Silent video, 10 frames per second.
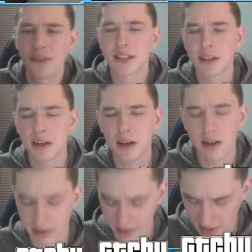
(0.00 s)
this
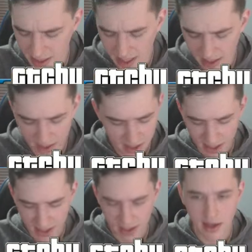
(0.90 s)
car. I,
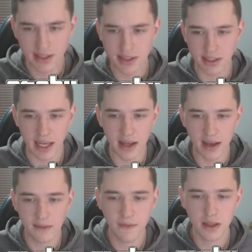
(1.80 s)
honestly,
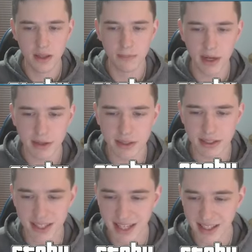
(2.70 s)
I, I feel embarrassed to
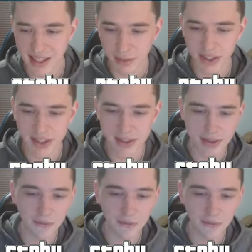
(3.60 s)
say this, but this is the